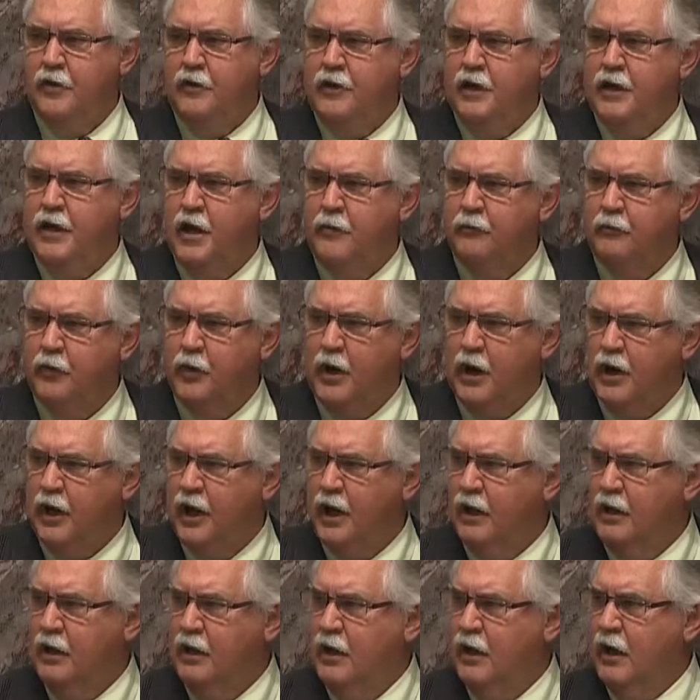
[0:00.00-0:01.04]
the
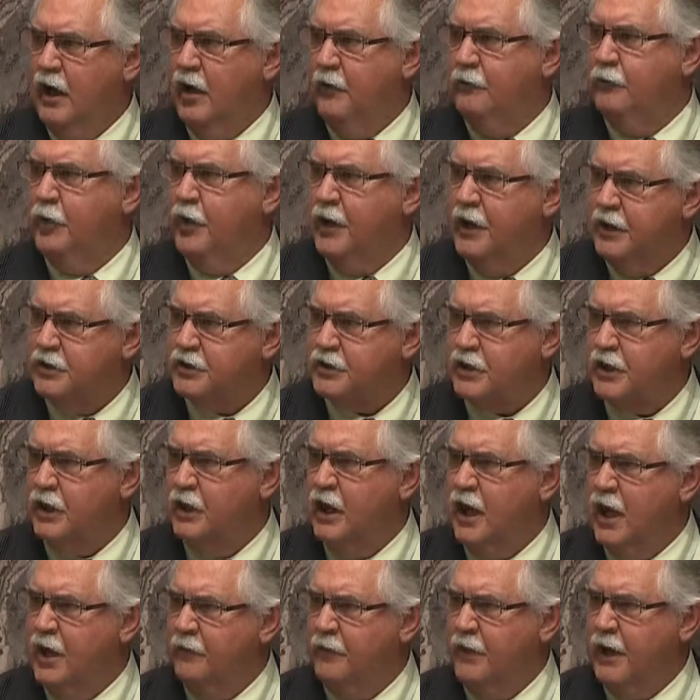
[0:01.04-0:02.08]
umbrella of British
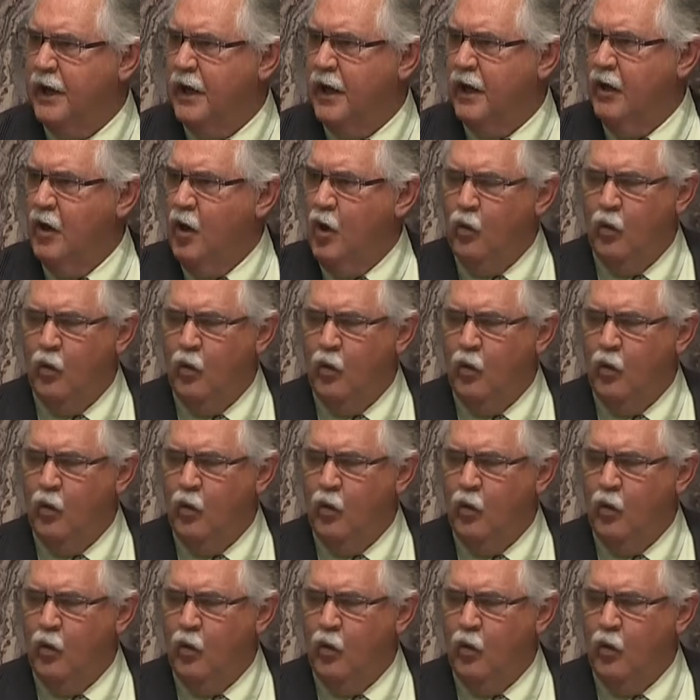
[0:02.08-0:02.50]
Columbia?